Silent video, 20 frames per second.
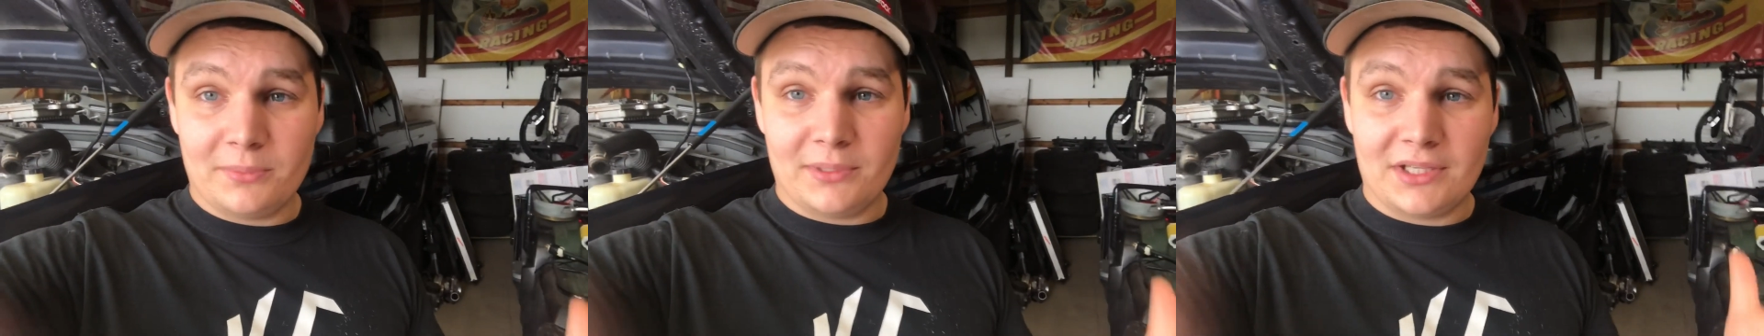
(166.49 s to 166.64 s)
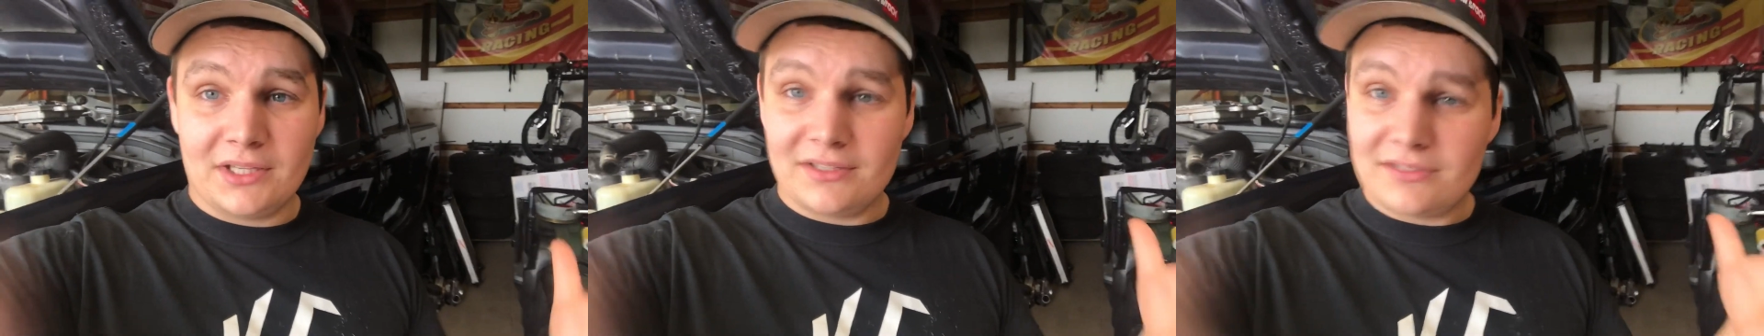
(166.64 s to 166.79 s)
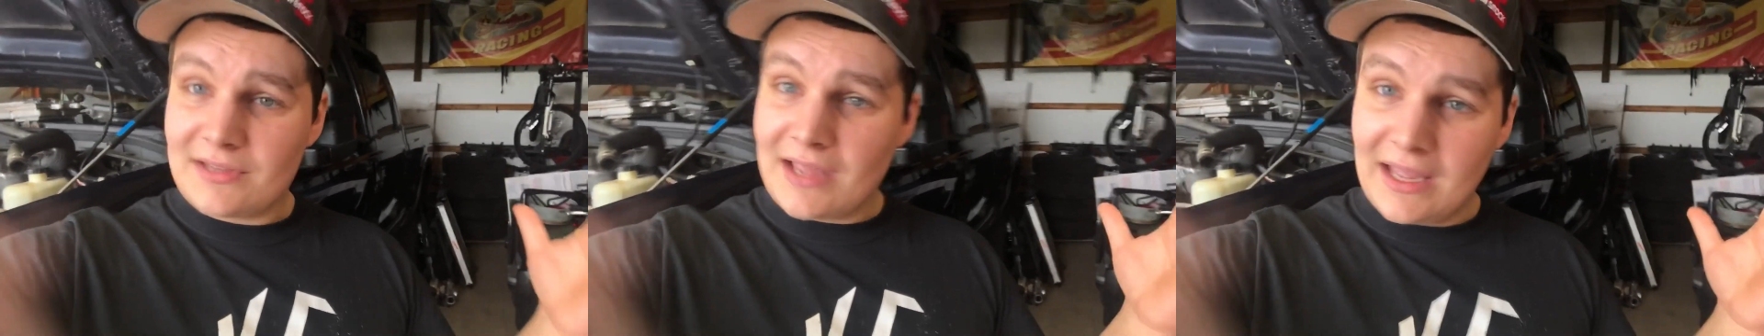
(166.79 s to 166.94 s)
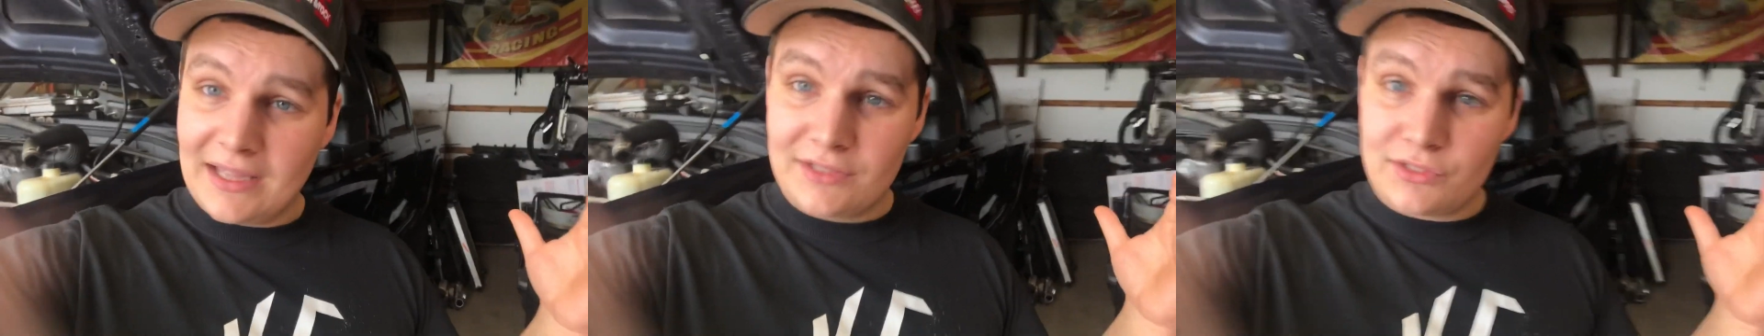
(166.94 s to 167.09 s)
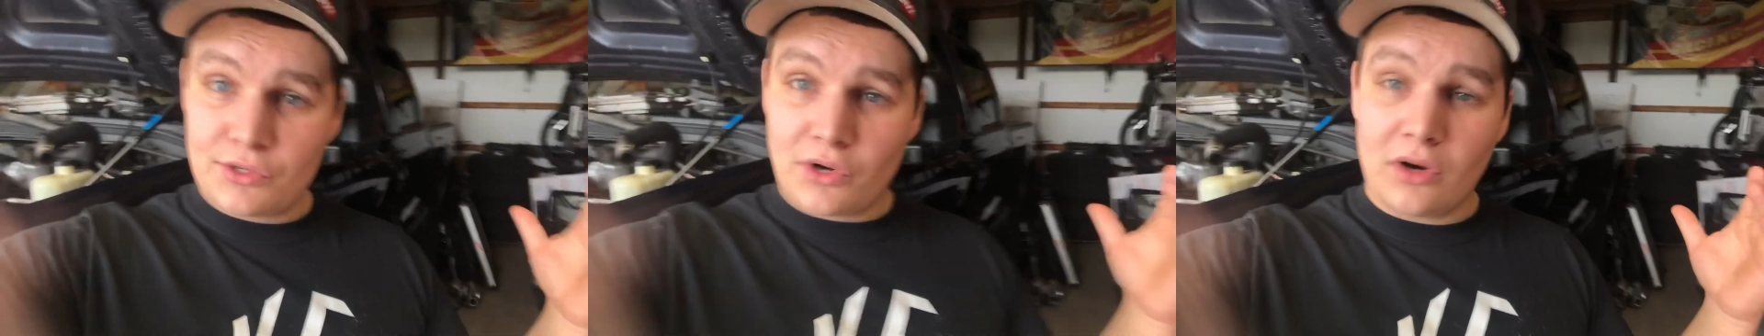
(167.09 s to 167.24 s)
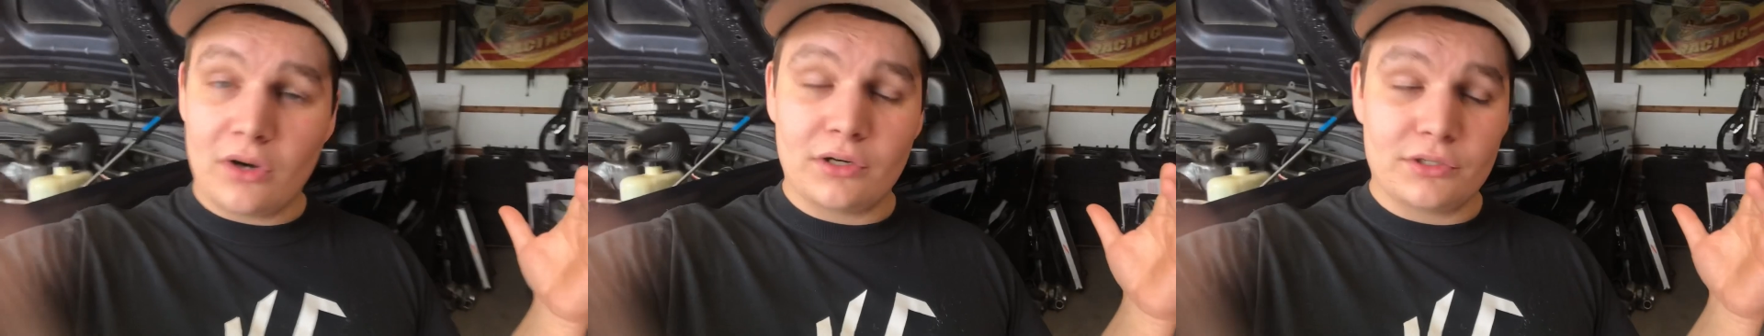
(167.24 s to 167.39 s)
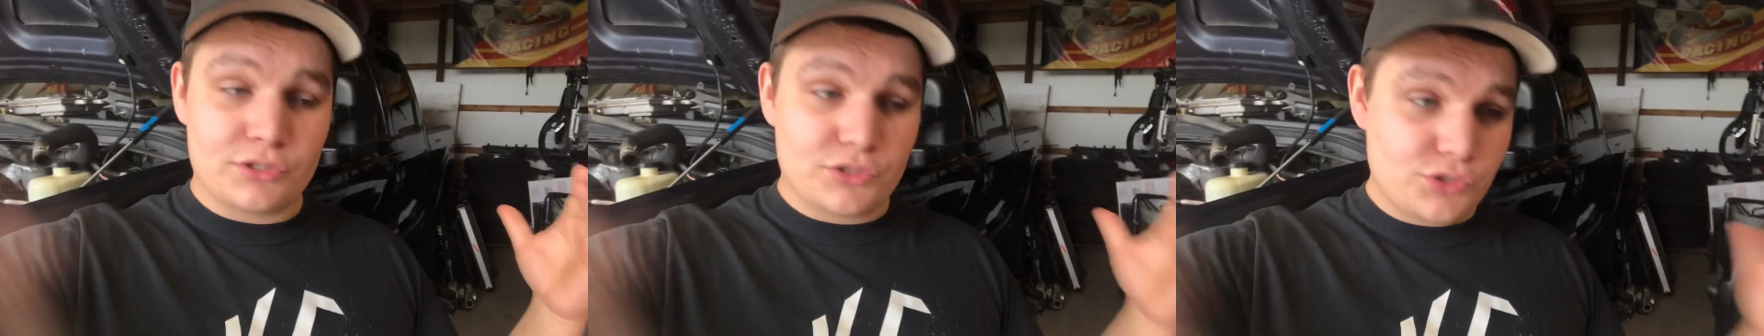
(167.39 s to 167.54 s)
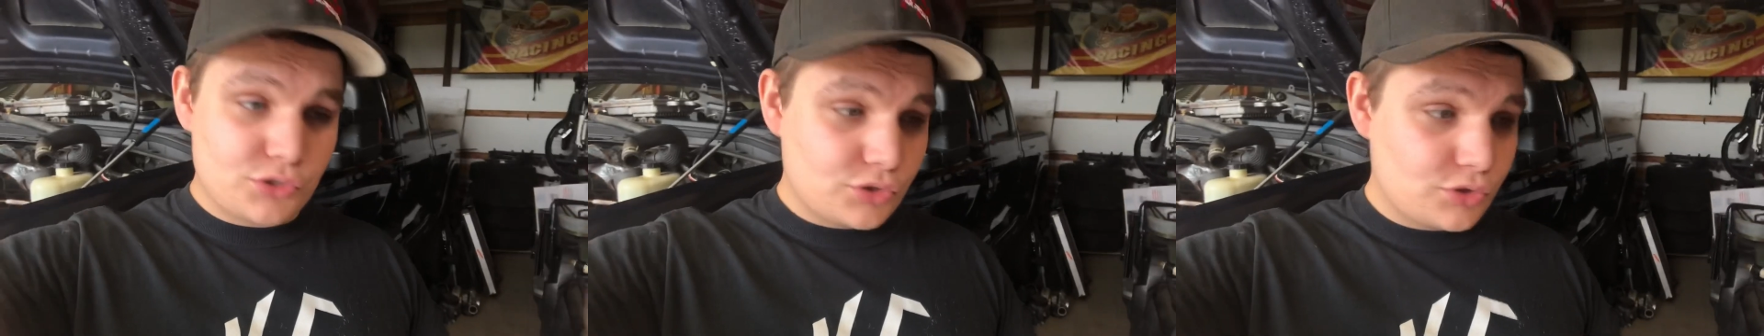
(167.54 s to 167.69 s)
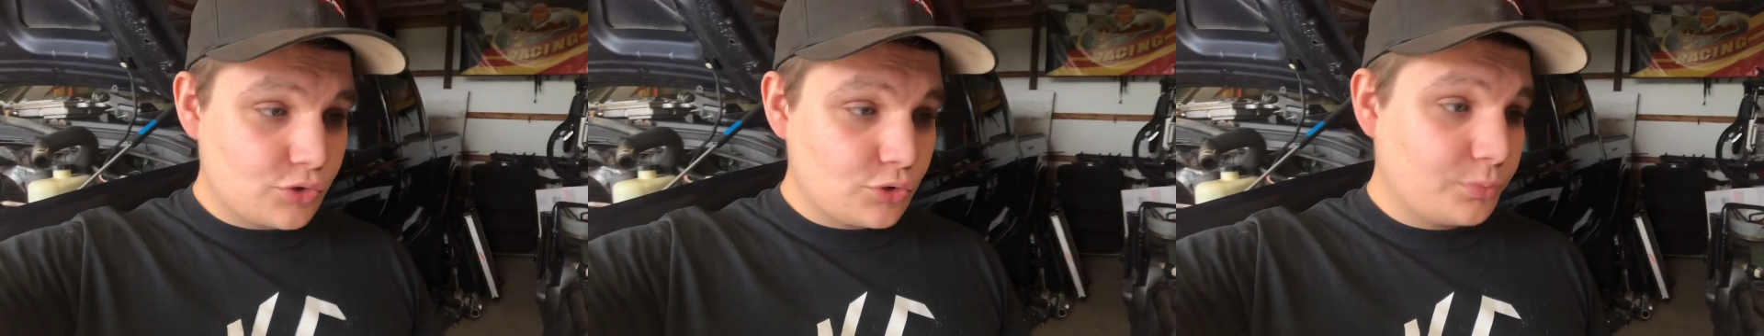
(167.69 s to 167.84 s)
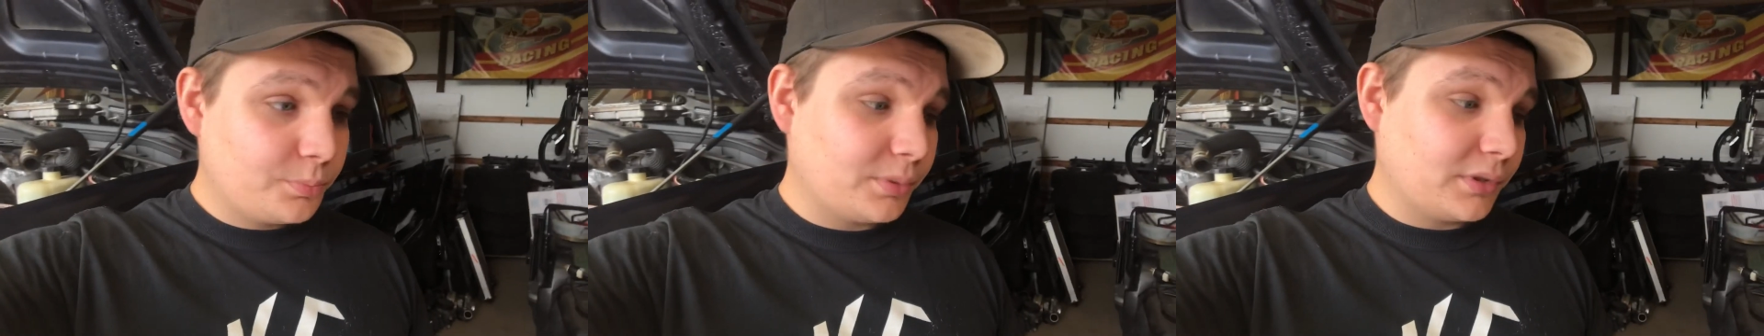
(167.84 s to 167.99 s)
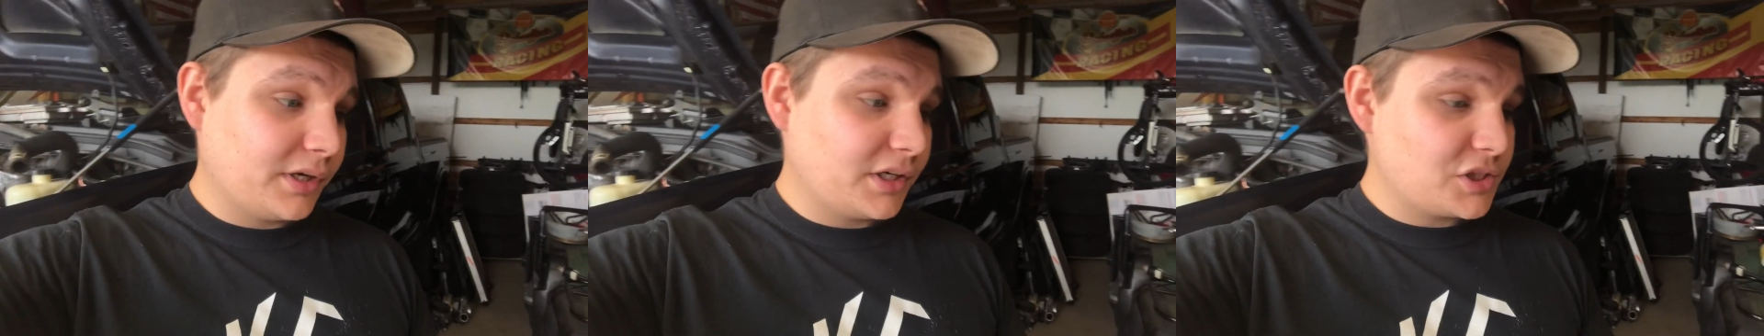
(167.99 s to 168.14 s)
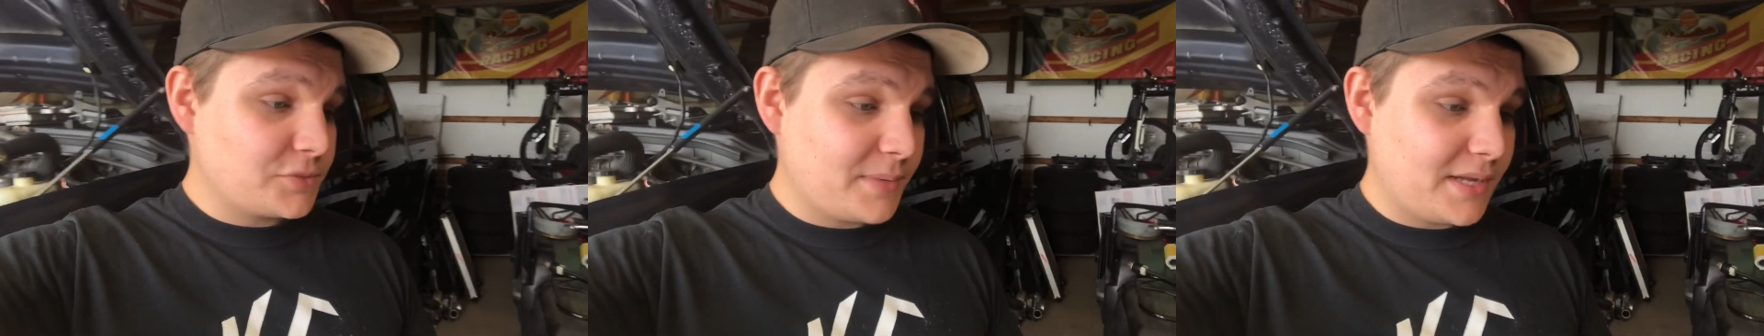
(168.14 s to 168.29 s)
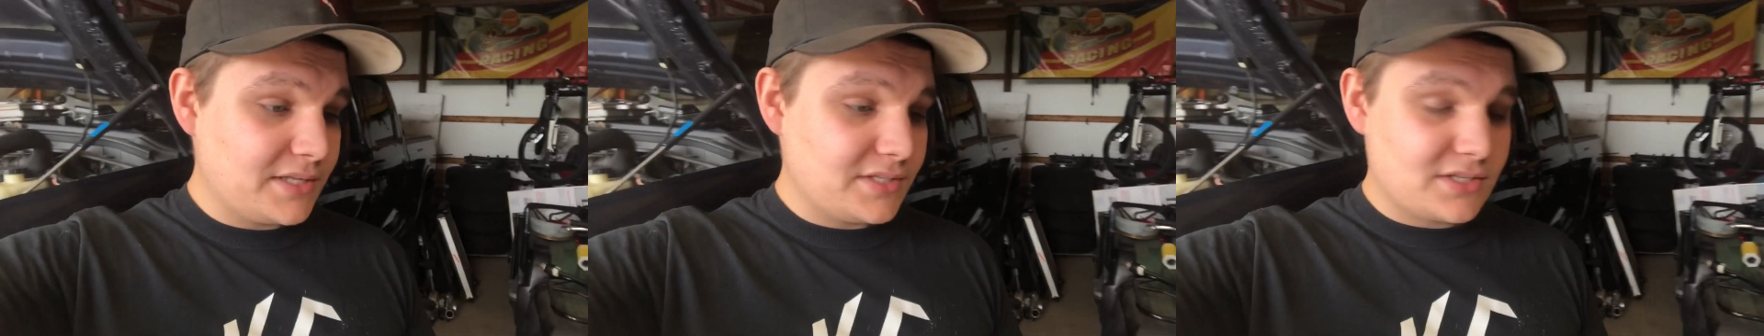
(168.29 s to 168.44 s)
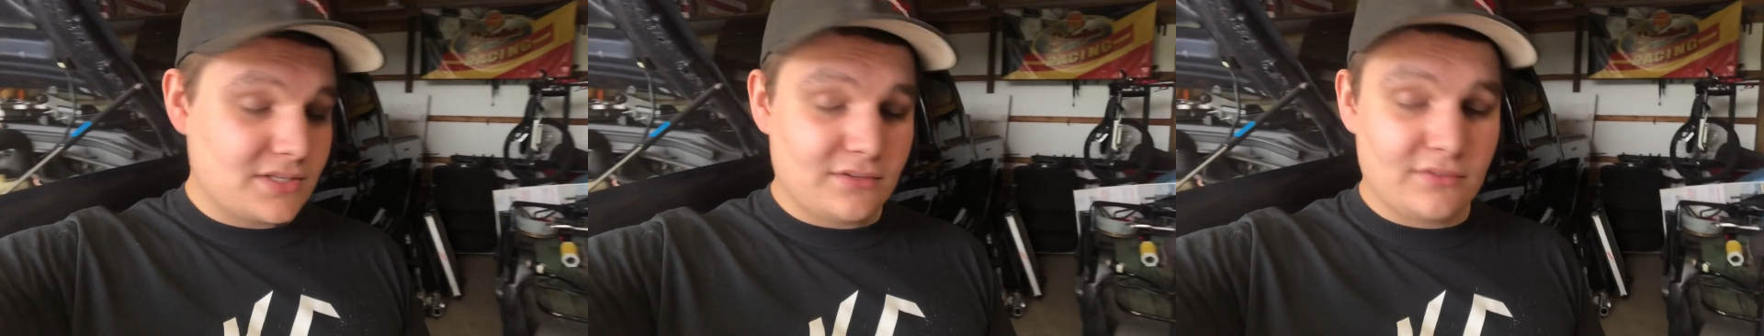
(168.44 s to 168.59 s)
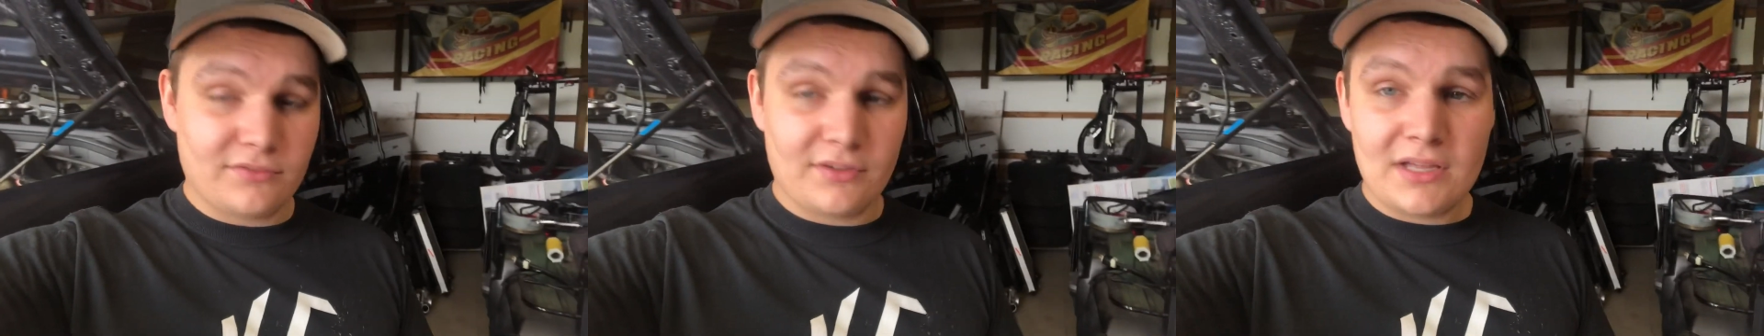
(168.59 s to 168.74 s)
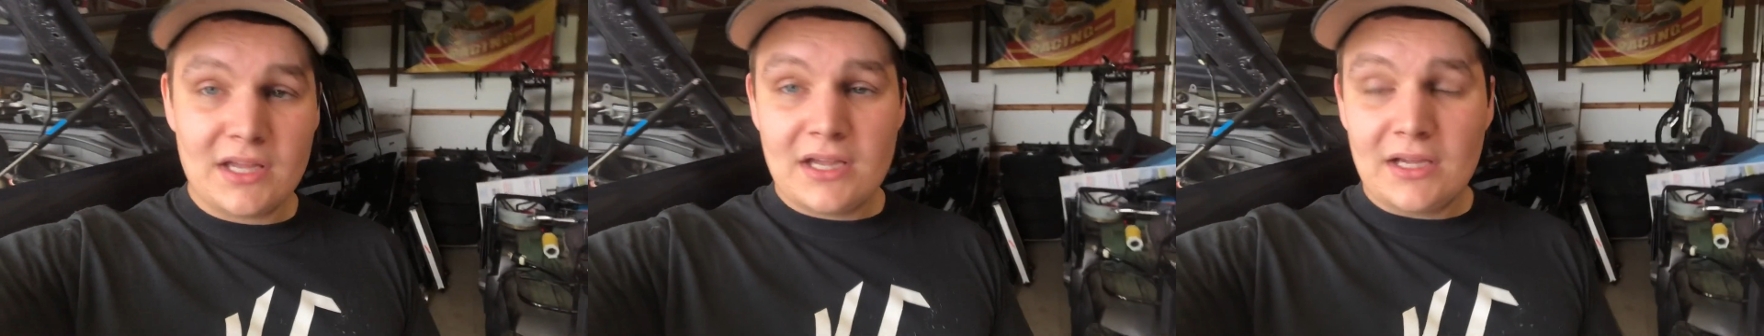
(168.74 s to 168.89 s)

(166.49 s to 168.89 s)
because heads are super expensive.